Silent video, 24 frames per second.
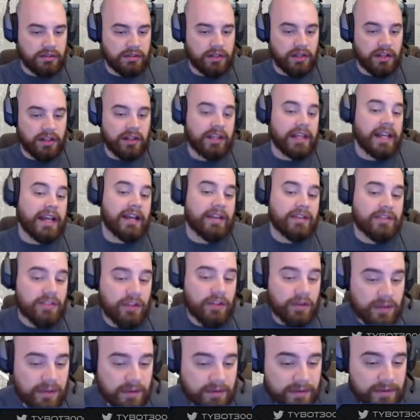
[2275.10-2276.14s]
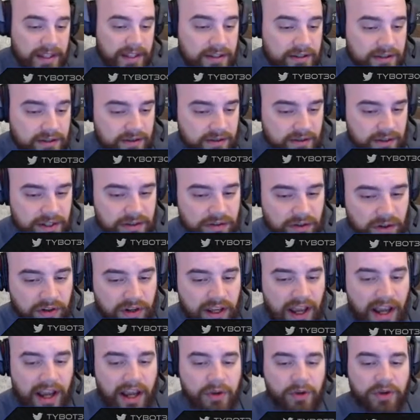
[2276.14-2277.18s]
Yeah, so these are
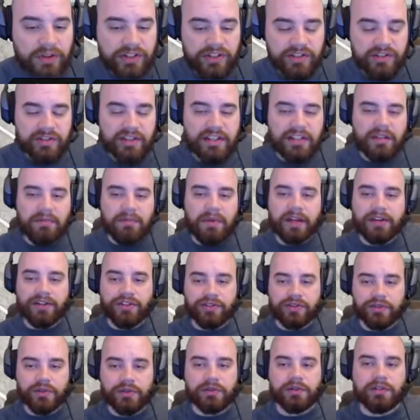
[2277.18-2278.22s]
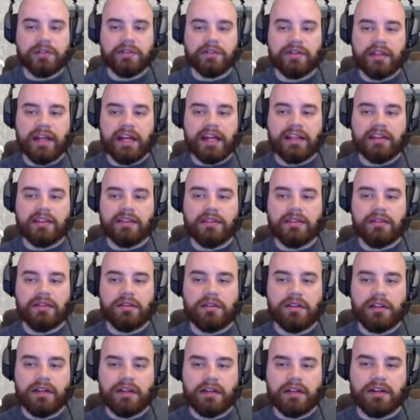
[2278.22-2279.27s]
okay. We just need to make sure that
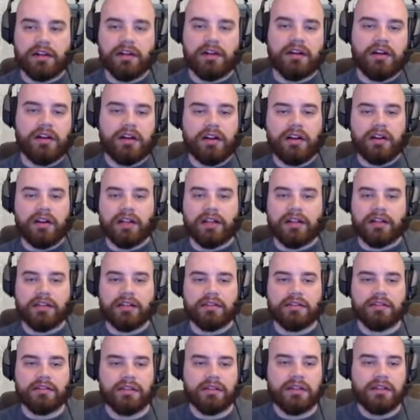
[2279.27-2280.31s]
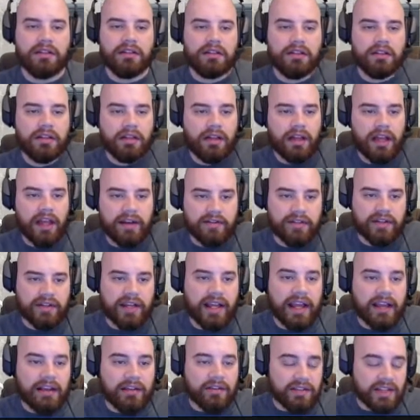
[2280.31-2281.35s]
they're on every
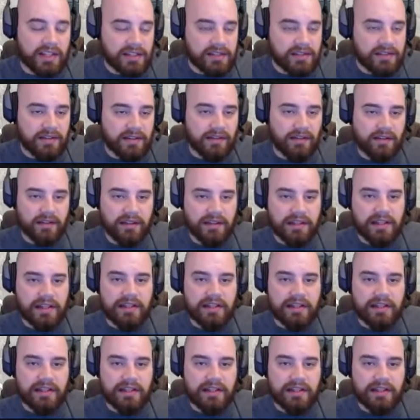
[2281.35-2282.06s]
angle, because these